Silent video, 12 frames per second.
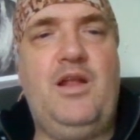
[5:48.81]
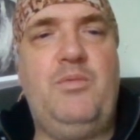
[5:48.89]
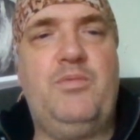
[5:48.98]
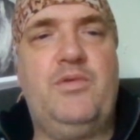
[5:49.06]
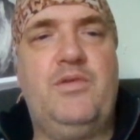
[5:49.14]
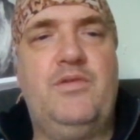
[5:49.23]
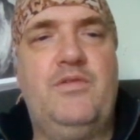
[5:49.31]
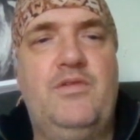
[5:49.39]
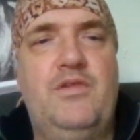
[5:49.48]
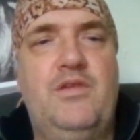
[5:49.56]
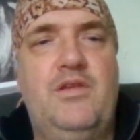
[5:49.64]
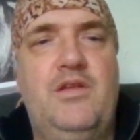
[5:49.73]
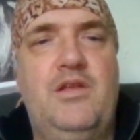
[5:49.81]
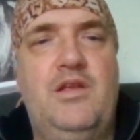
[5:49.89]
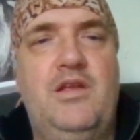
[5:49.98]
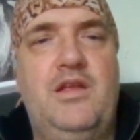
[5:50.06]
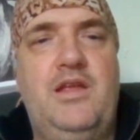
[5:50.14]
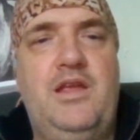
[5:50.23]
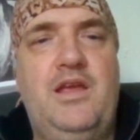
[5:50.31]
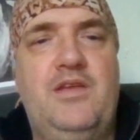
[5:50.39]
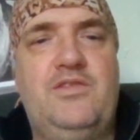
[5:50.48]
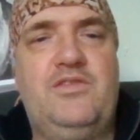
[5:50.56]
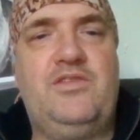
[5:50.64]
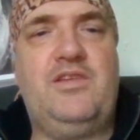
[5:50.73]
help?
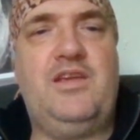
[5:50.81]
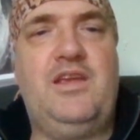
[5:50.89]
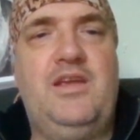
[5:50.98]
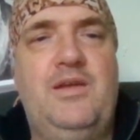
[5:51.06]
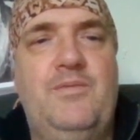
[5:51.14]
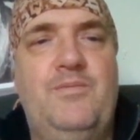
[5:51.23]
EST.